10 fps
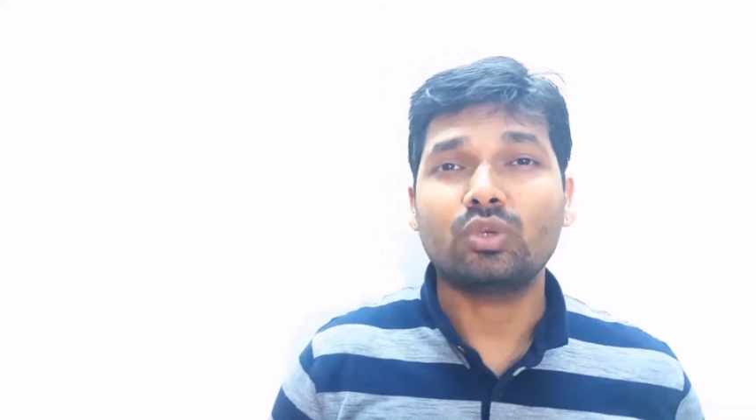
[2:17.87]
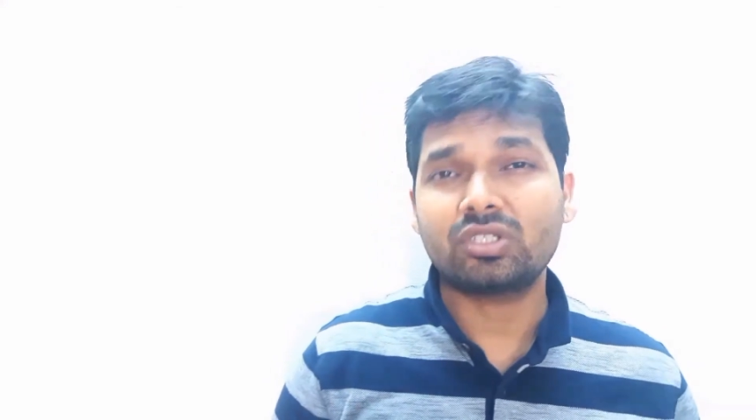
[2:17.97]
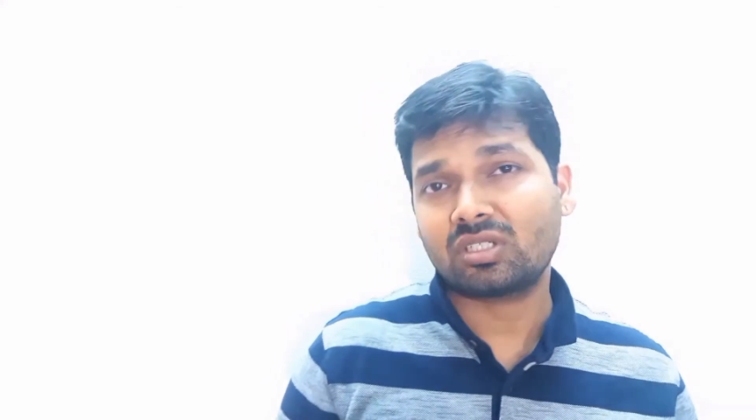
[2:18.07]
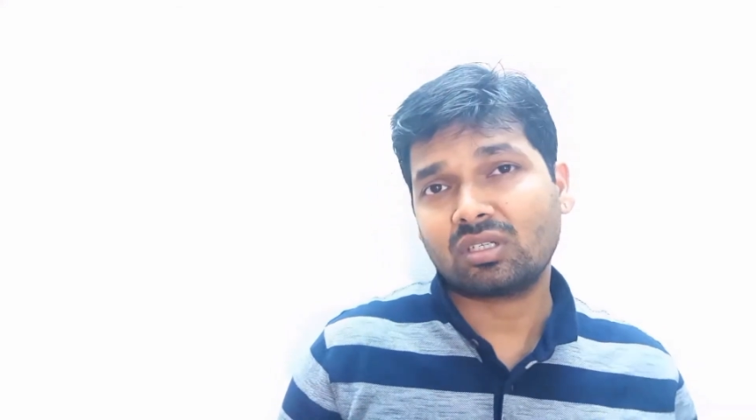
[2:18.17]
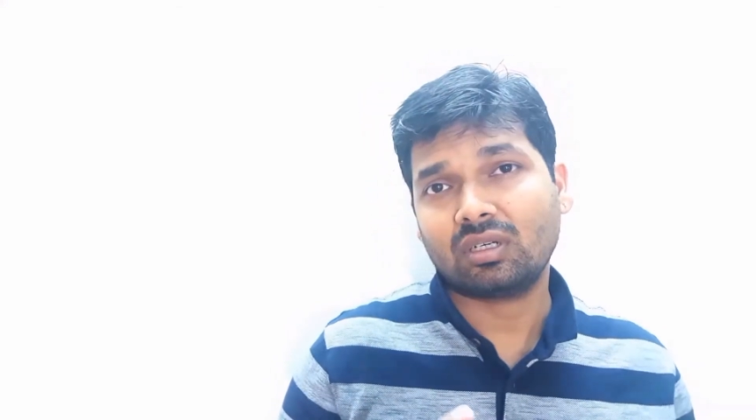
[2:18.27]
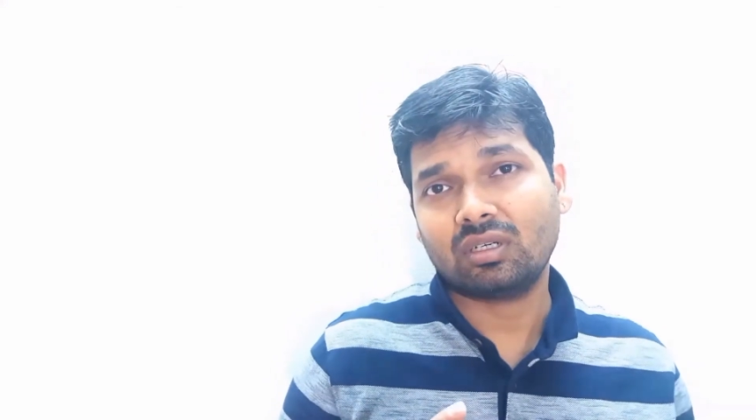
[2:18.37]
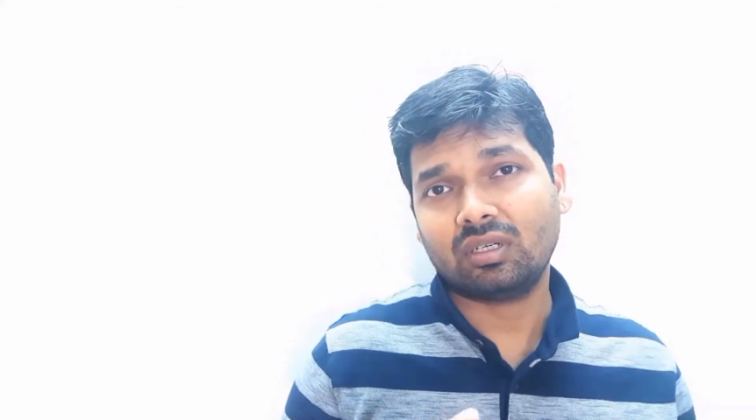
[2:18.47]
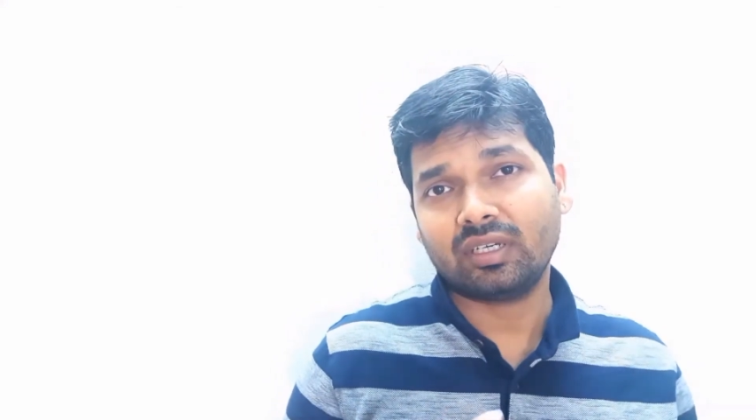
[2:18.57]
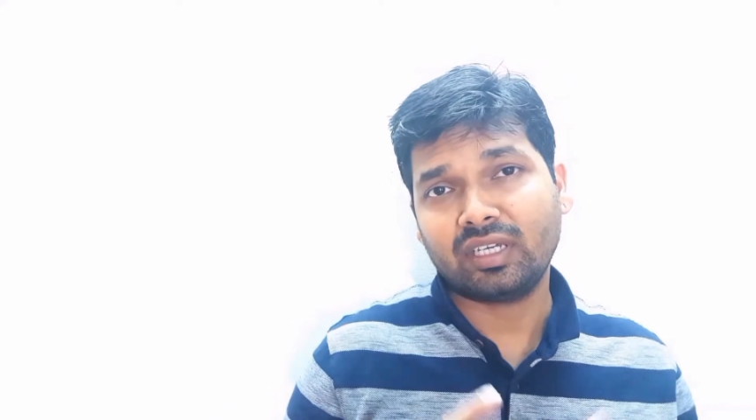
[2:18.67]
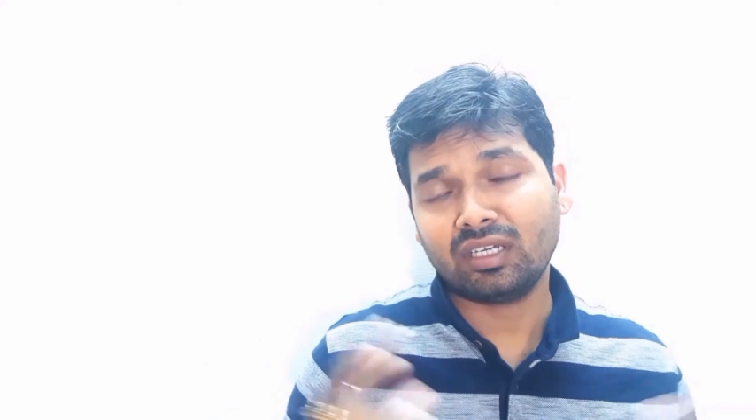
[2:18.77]
which
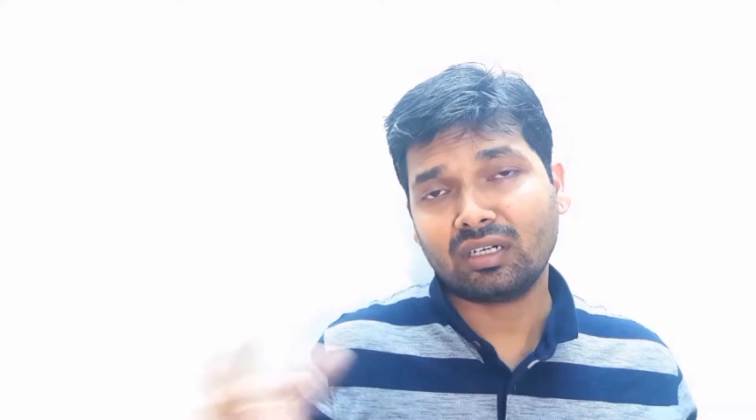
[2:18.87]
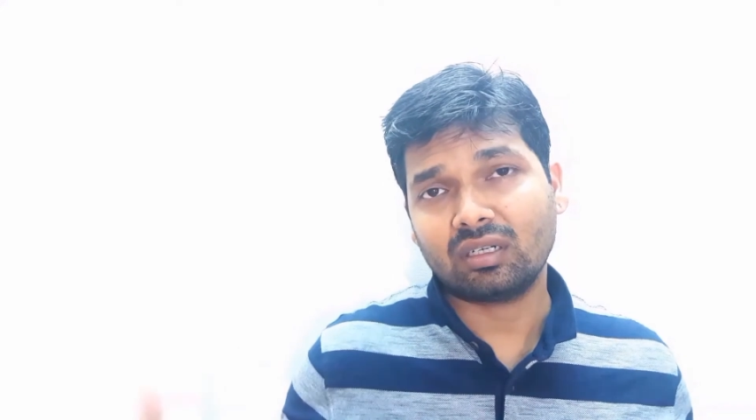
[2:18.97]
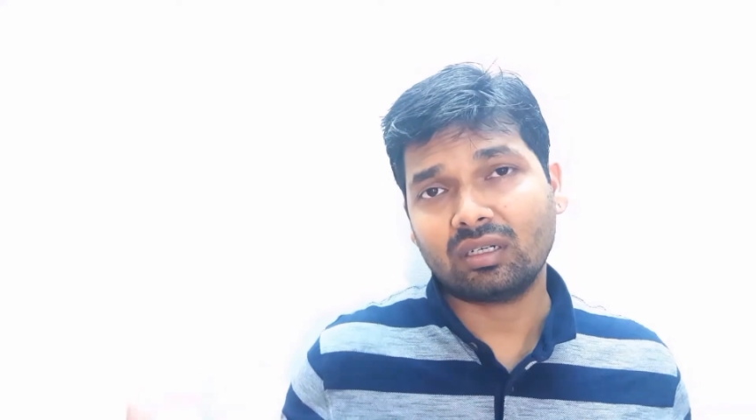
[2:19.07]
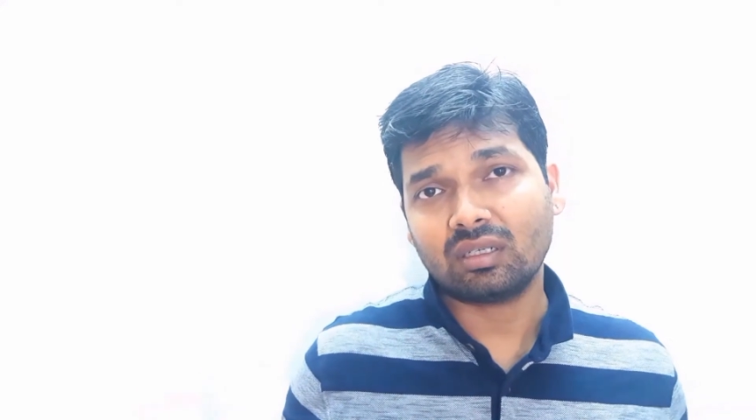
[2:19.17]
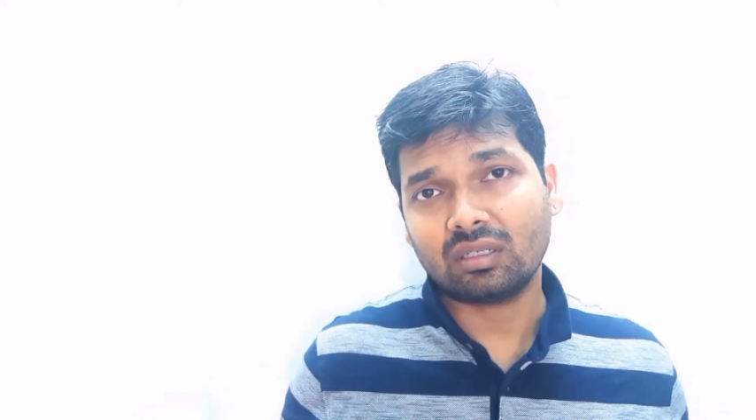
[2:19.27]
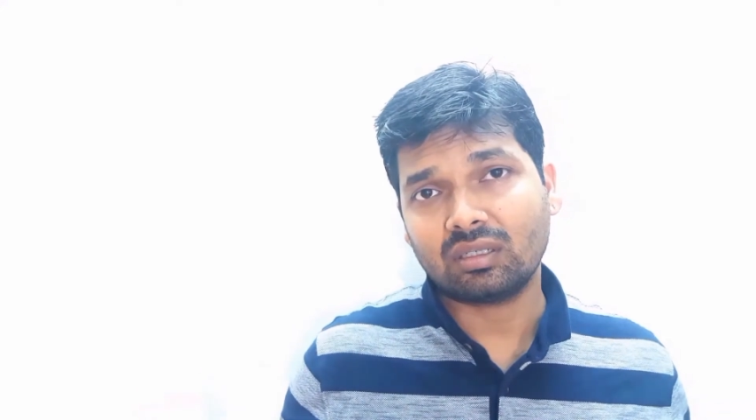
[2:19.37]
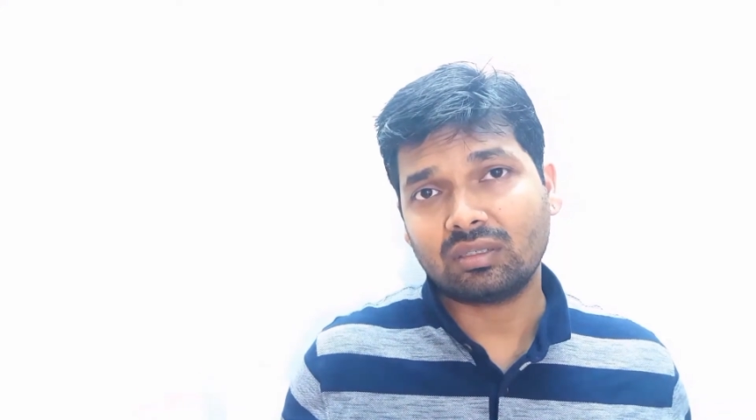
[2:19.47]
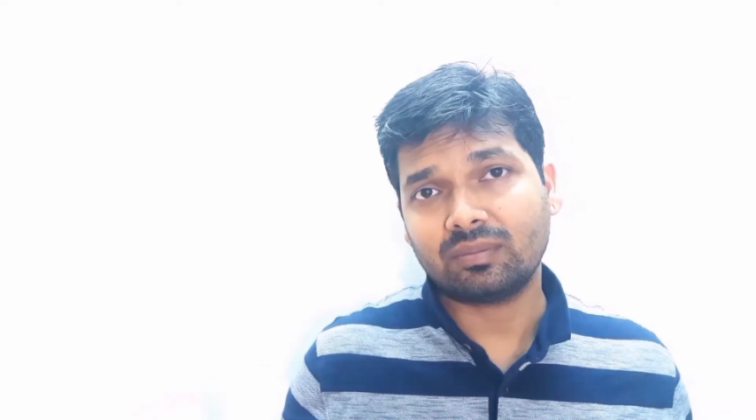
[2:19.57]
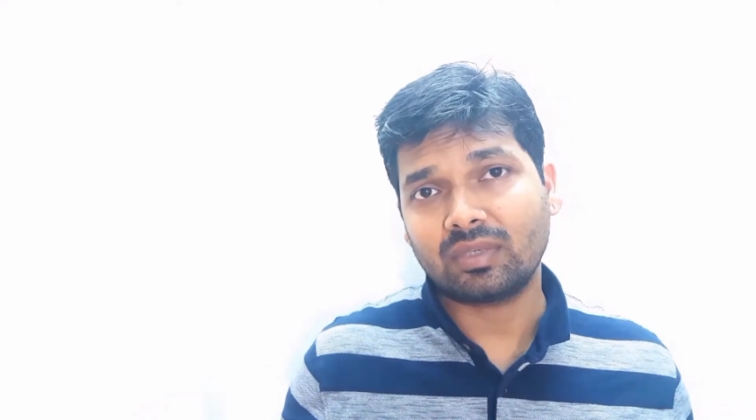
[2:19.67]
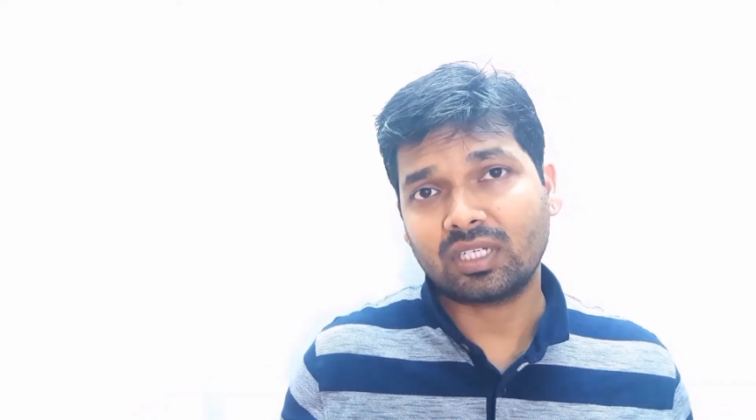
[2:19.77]
again
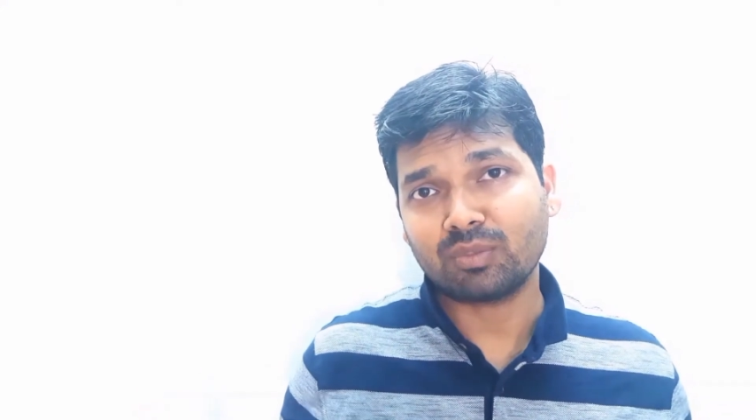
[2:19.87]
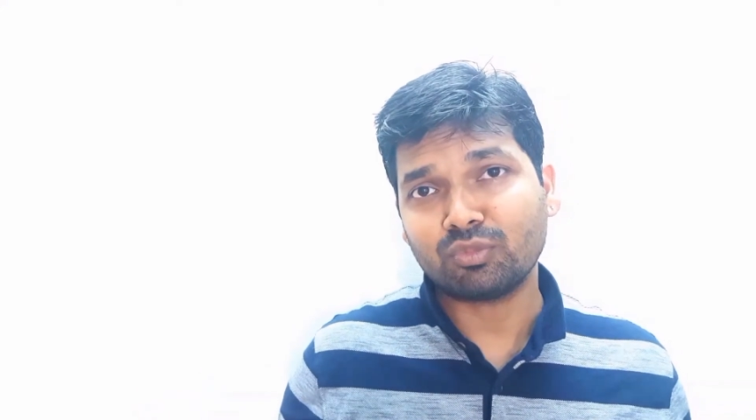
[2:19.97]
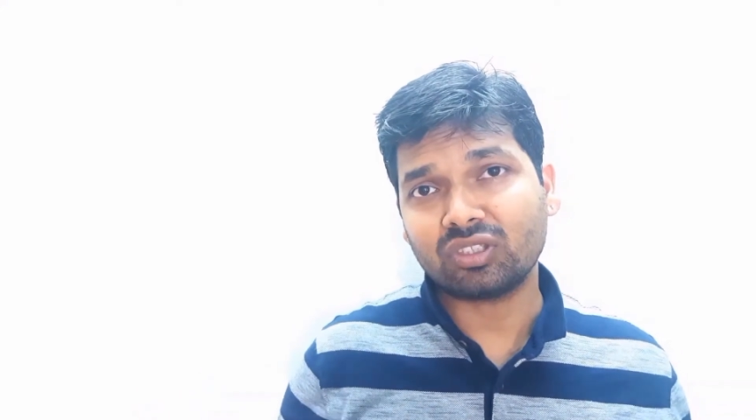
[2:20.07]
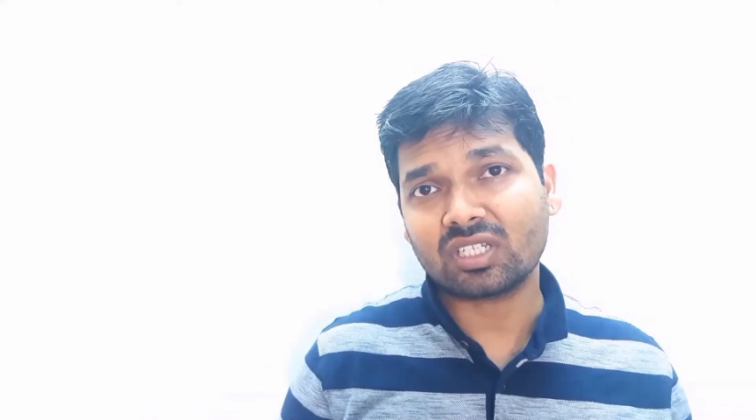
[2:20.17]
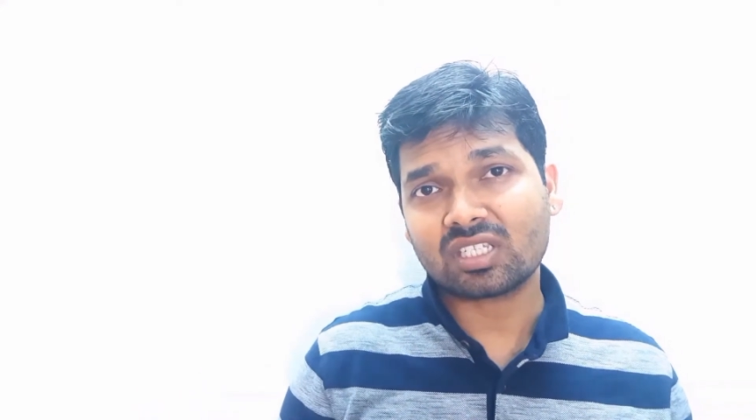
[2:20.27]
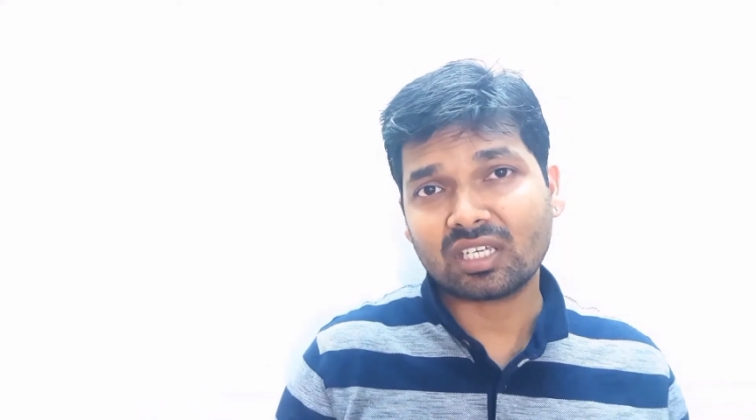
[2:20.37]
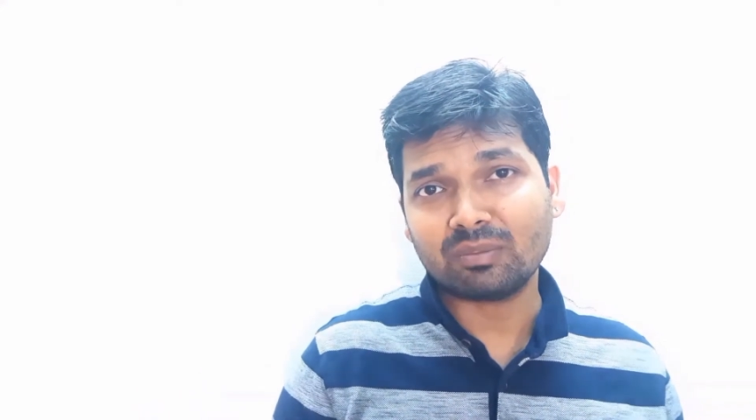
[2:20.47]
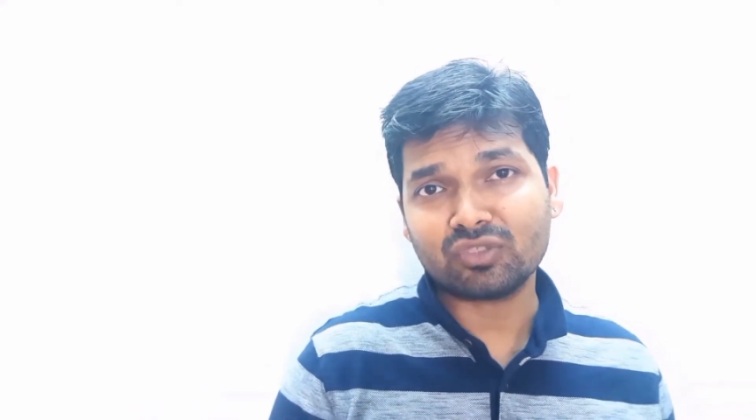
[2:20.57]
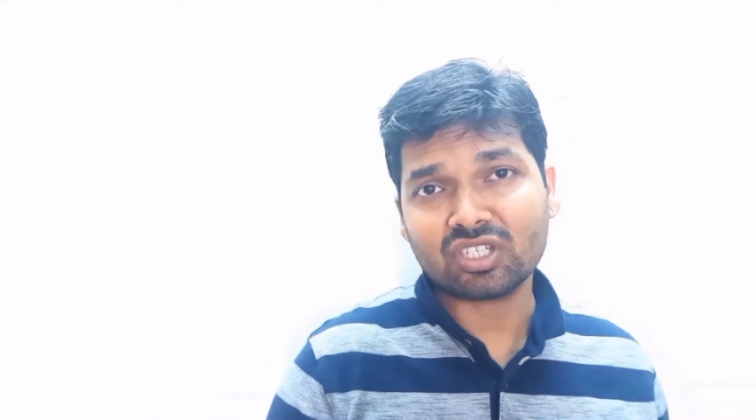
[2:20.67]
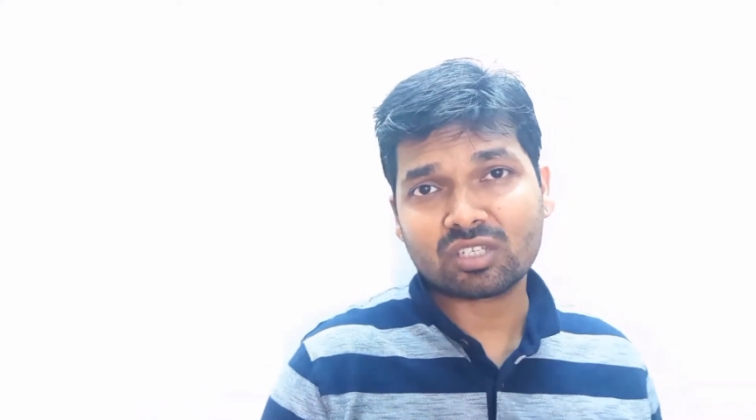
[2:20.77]
came with the
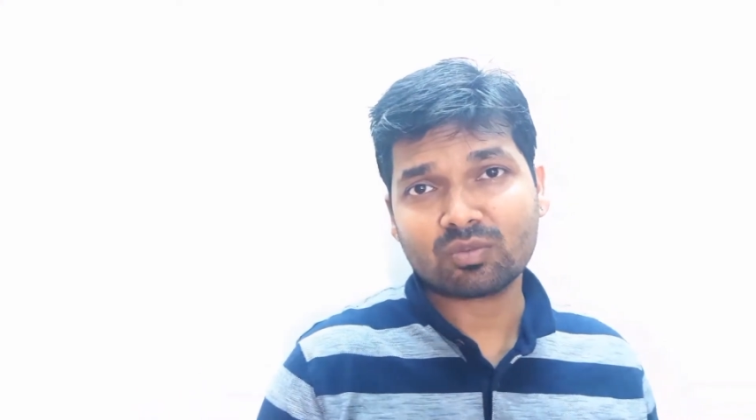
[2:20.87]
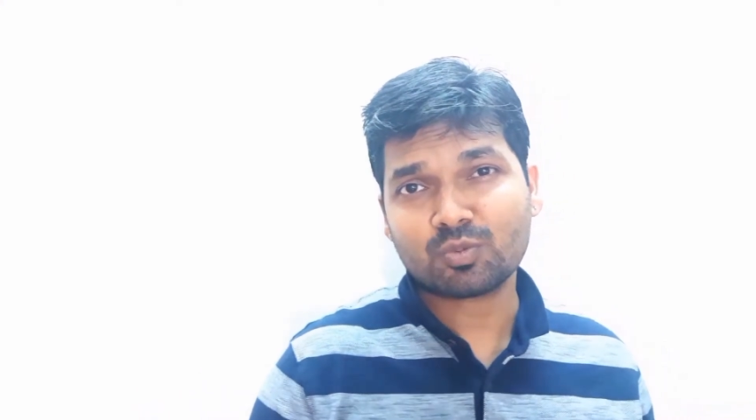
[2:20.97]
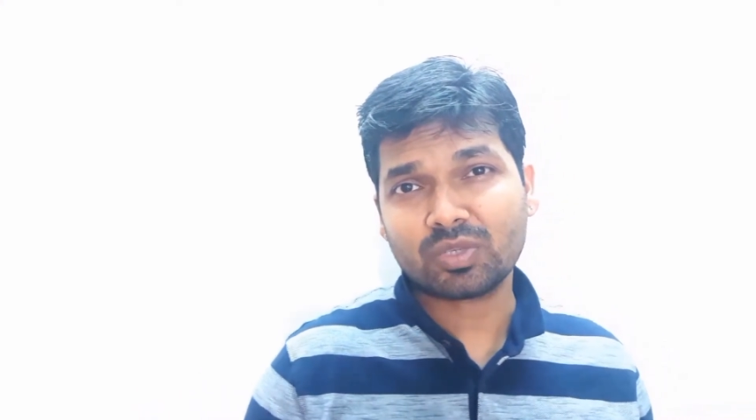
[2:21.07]
same GSM